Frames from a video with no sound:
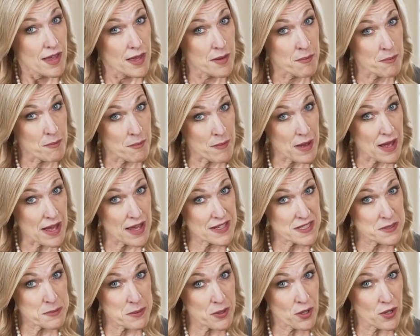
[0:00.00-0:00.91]
In my
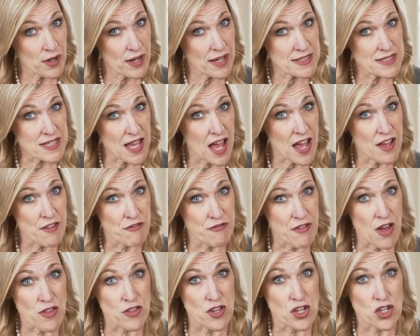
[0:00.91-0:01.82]
experience, I have
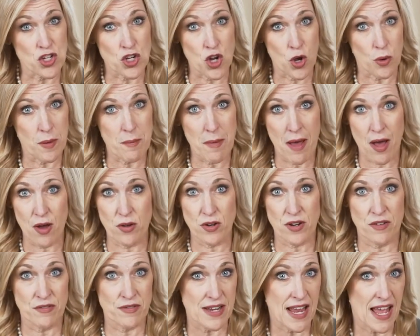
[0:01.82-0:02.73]
found that no
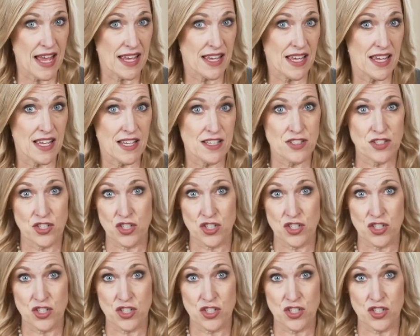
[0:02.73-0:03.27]
amount of nagging,